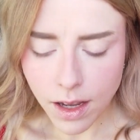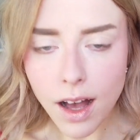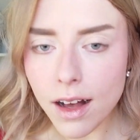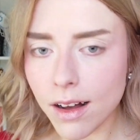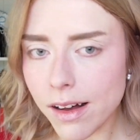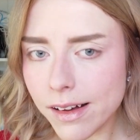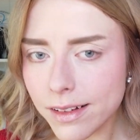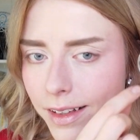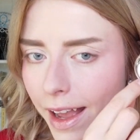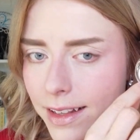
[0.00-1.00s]
Oh,
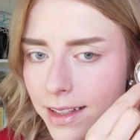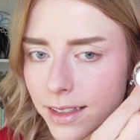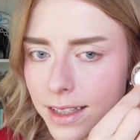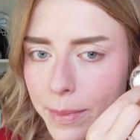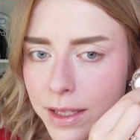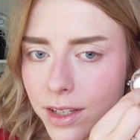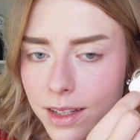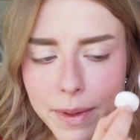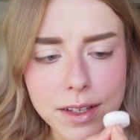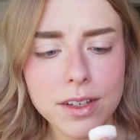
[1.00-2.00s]
it has a little spongy
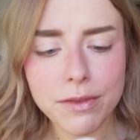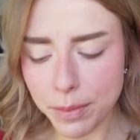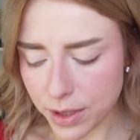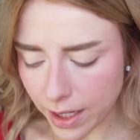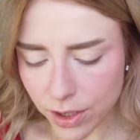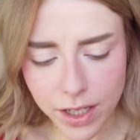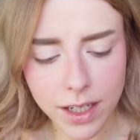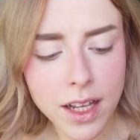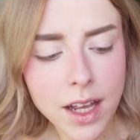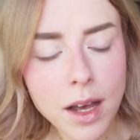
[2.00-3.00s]
sponge for protection.